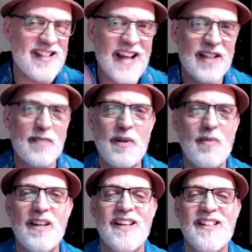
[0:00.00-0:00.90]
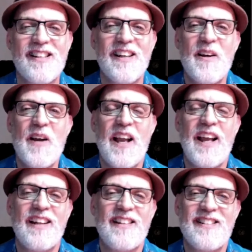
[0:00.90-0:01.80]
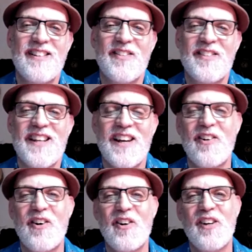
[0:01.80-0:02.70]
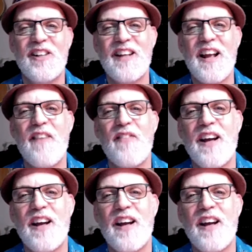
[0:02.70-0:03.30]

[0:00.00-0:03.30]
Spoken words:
to be with us. And so it's kind of hard not to have that